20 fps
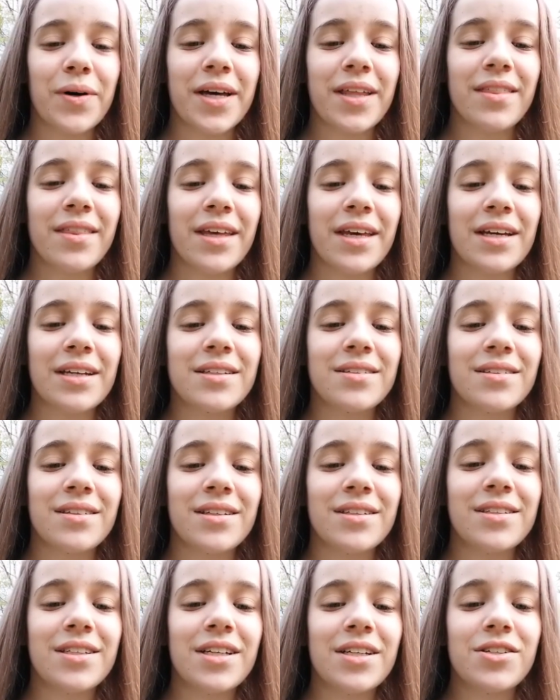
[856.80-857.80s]
Thanks to the
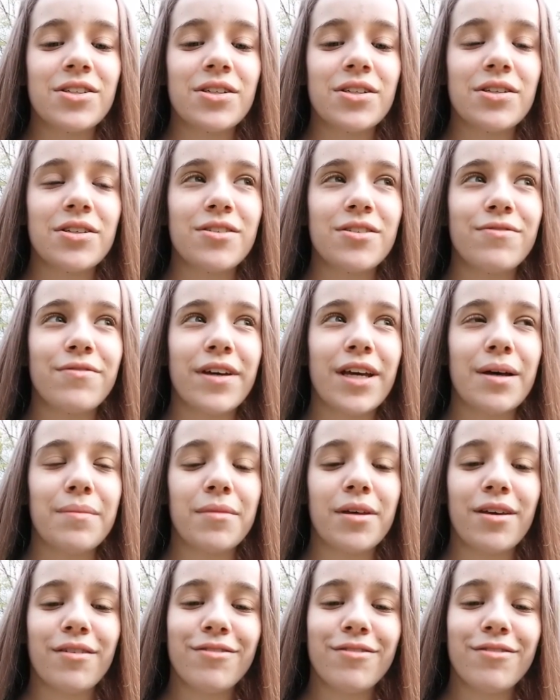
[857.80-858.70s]
teachers, family,